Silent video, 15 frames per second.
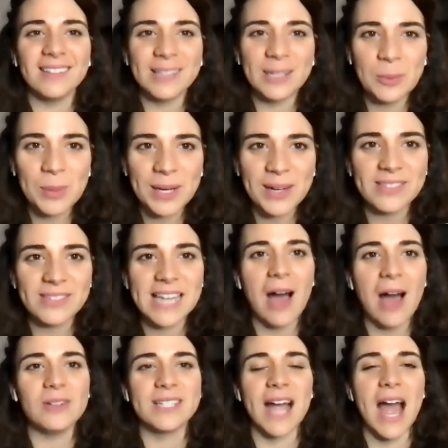a little bit of
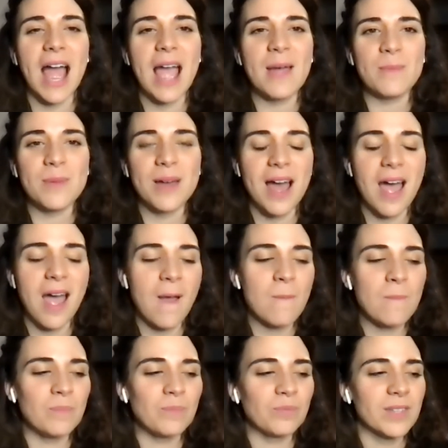downtime
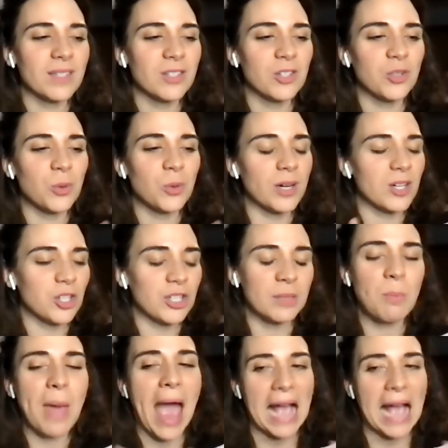to sort of just
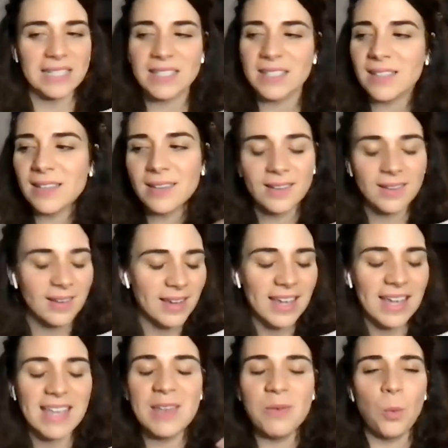bask
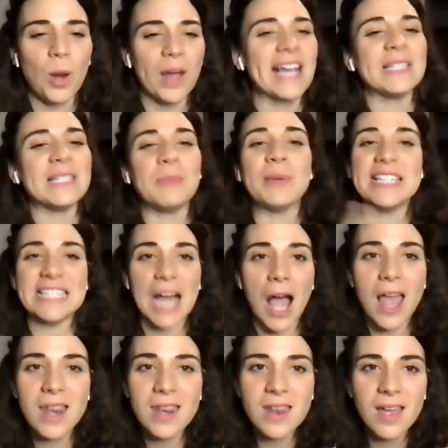in what has been
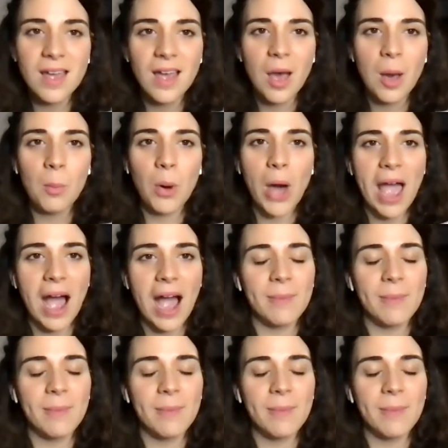done. But